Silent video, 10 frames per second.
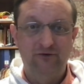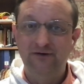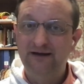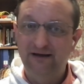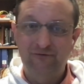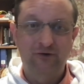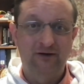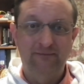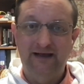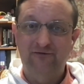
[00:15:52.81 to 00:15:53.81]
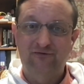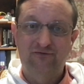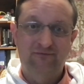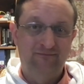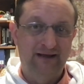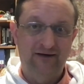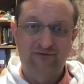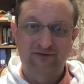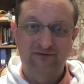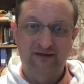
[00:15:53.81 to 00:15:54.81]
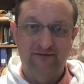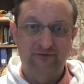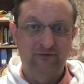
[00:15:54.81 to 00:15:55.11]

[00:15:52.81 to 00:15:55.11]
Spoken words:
you're never going to match the stuff.